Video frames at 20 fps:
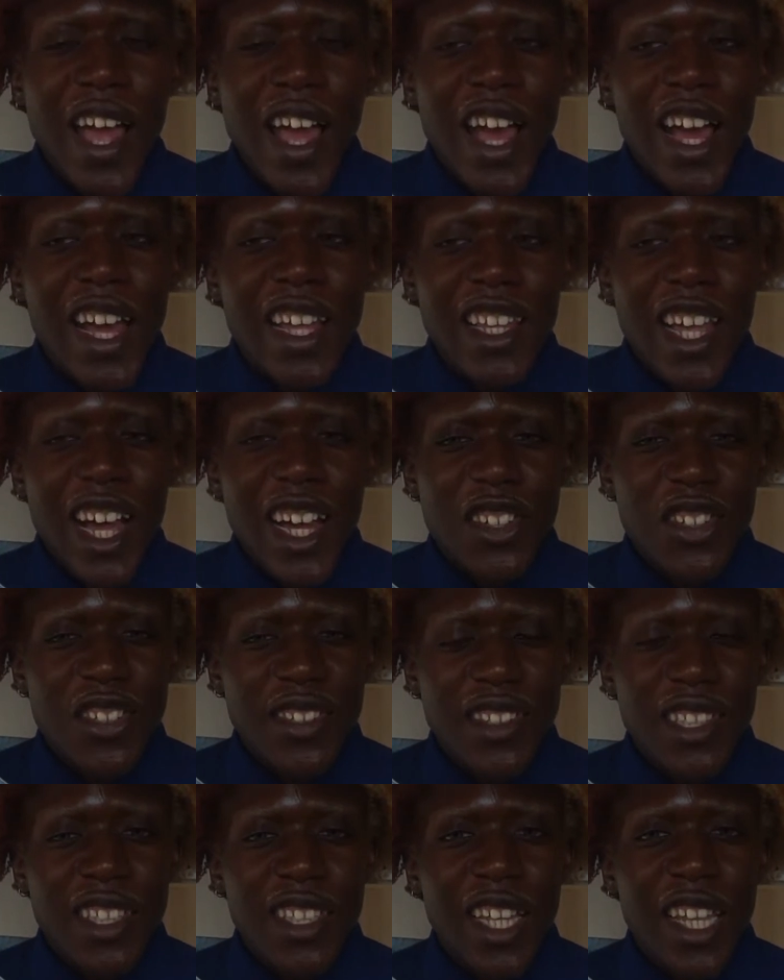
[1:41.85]
And I
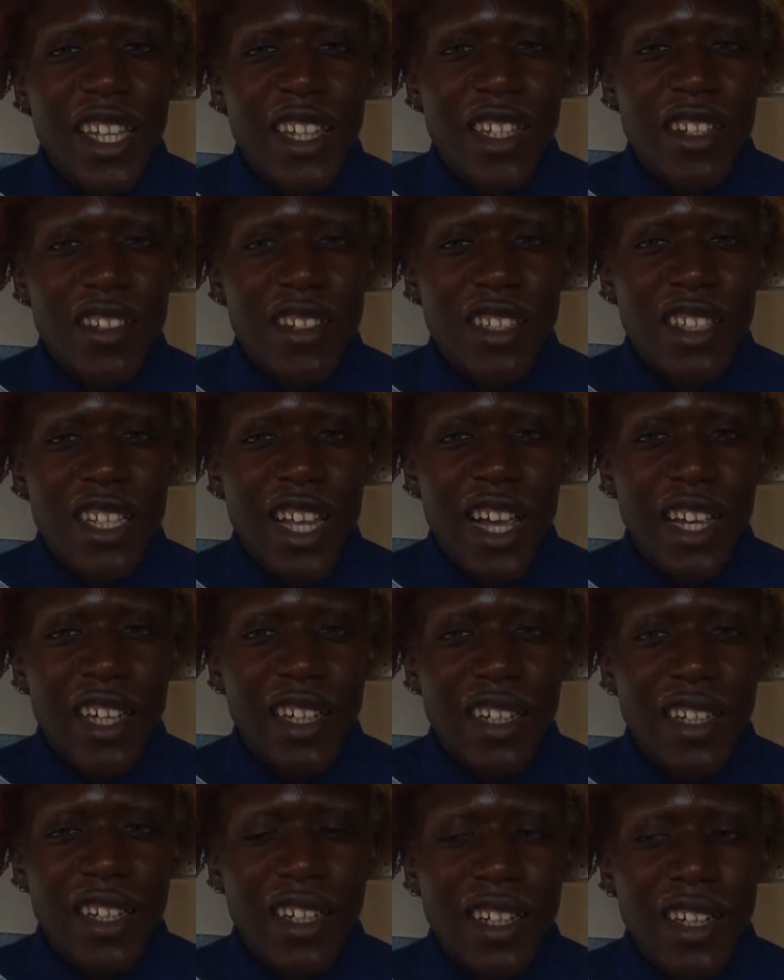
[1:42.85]
just see that there's
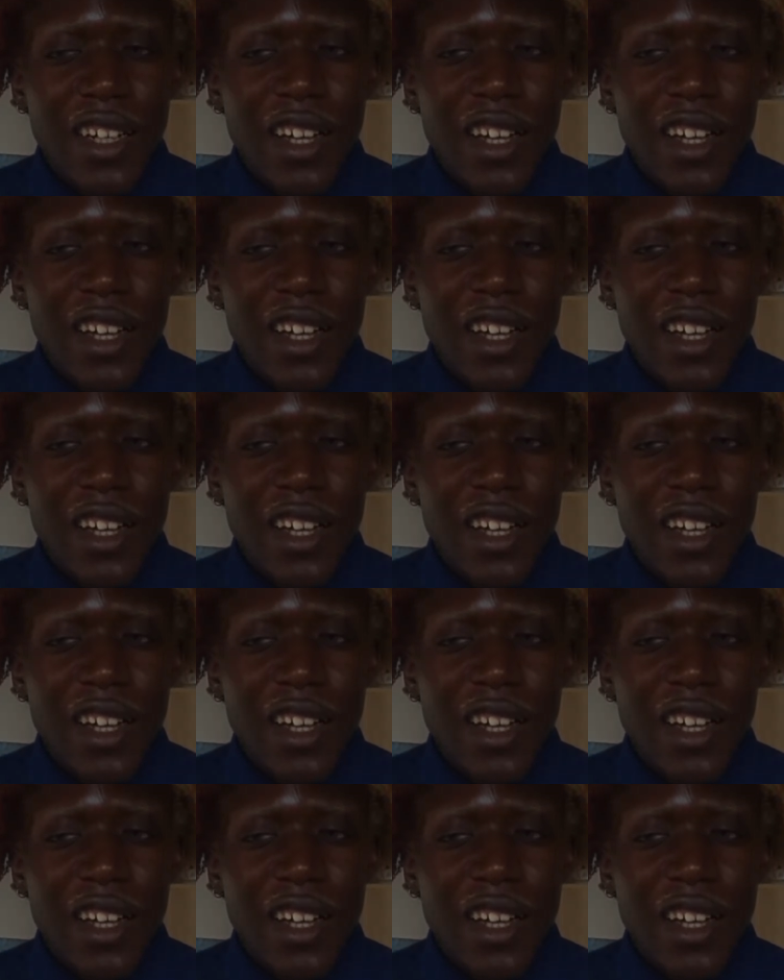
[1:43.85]
like